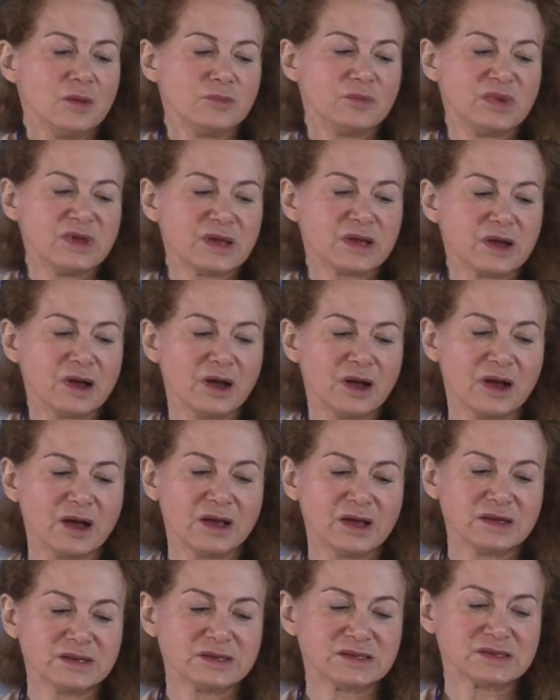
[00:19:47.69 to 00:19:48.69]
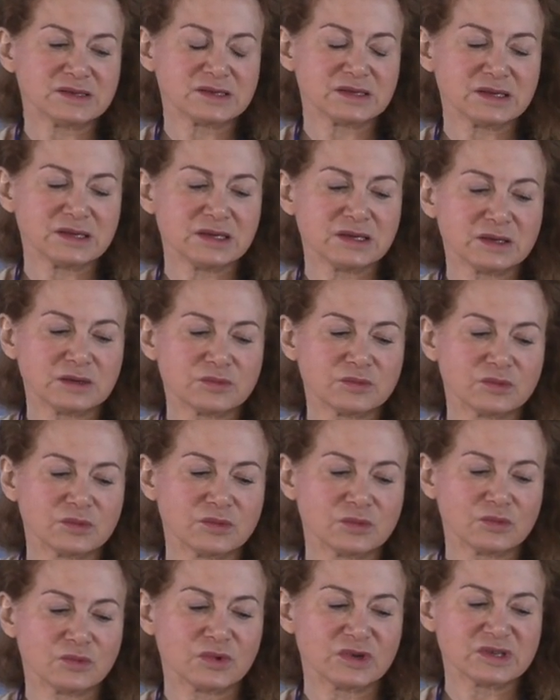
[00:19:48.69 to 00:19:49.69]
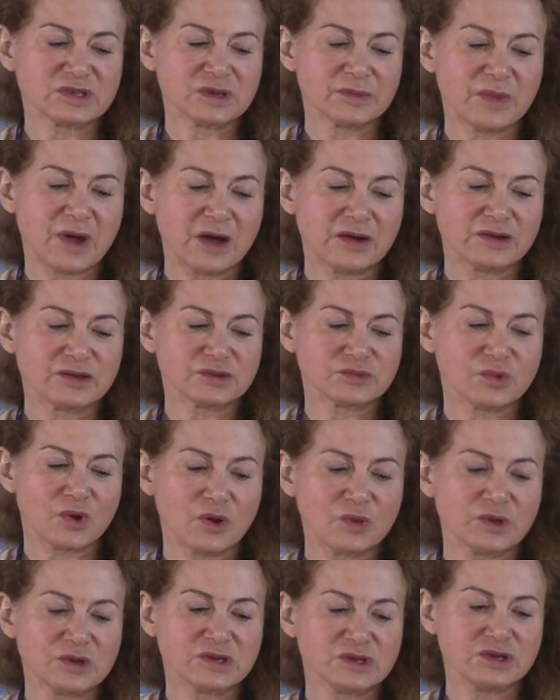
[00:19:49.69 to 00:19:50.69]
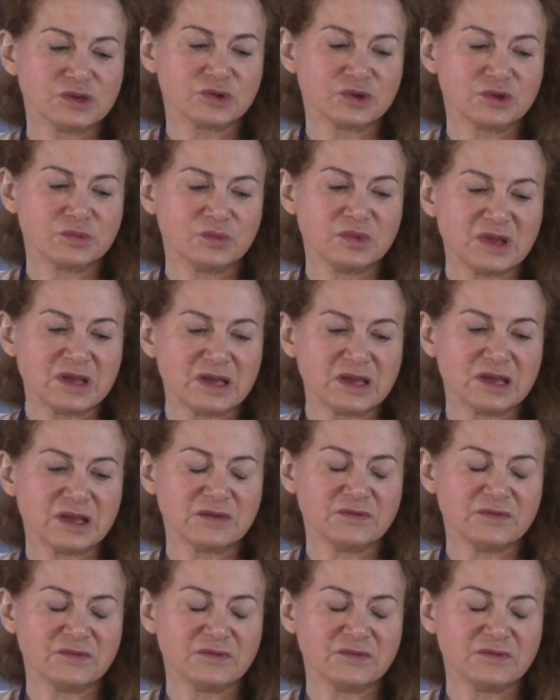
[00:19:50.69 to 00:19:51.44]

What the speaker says: because it was about as woke as you could be.